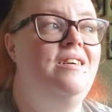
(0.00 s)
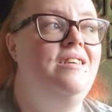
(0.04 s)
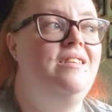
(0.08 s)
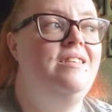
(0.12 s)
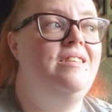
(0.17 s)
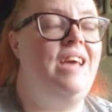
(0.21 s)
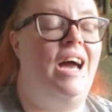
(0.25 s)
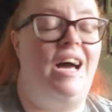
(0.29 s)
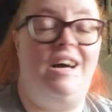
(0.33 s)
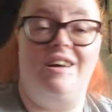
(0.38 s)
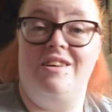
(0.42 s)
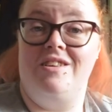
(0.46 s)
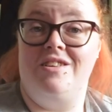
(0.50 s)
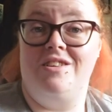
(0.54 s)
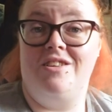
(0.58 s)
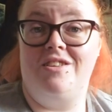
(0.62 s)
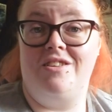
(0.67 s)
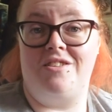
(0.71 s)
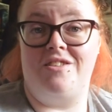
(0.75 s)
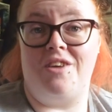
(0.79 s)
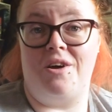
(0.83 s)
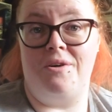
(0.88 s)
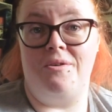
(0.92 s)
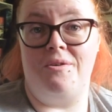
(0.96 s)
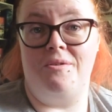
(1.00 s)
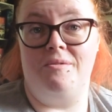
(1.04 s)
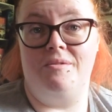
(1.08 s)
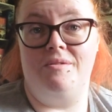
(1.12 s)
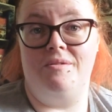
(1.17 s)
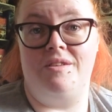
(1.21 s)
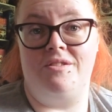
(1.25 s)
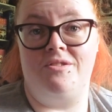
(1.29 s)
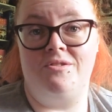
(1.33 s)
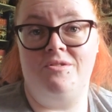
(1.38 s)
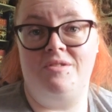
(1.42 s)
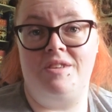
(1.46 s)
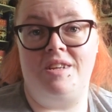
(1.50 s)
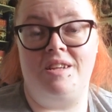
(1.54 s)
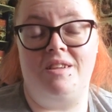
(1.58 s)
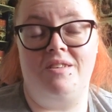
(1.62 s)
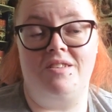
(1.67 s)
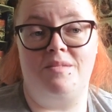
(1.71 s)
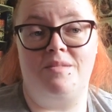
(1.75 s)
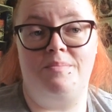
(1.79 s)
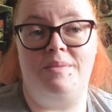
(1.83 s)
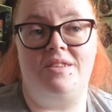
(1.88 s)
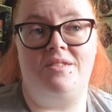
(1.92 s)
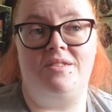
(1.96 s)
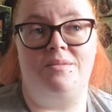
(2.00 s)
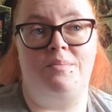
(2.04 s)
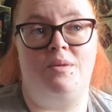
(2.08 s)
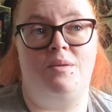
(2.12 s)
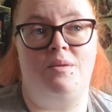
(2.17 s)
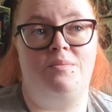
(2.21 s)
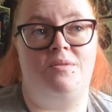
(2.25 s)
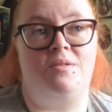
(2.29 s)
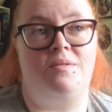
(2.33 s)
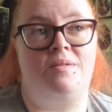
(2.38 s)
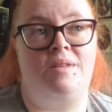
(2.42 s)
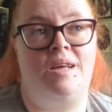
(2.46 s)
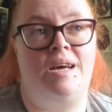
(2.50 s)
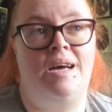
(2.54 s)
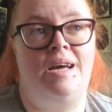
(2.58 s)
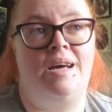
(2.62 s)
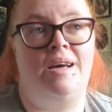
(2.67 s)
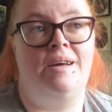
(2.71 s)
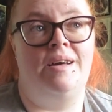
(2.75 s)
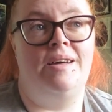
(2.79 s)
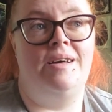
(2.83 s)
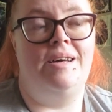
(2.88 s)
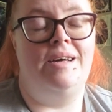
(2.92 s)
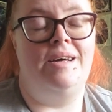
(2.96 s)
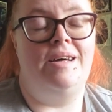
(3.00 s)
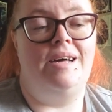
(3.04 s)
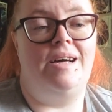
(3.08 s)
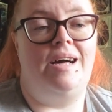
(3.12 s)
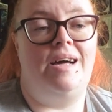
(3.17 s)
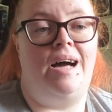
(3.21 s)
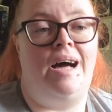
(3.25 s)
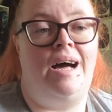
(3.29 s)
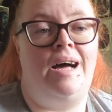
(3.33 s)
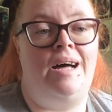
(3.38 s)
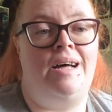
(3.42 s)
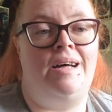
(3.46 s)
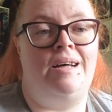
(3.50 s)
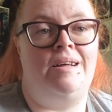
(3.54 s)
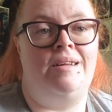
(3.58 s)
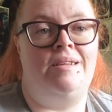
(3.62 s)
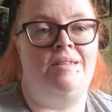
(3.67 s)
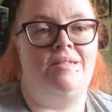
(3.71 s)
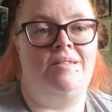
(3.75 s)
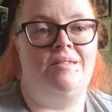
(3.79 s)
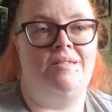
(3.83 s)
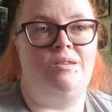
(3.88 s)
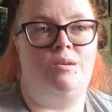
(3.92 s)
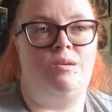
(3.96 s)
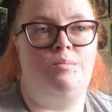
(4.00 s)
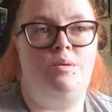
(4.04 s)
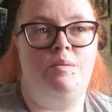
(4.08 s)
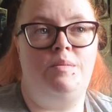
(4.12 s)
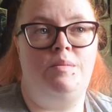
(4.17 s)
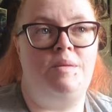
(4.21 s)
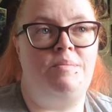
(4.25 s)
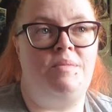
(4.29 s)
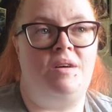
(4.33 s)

Yeah, so there's already lots of bits of bobs on there, and I'll probably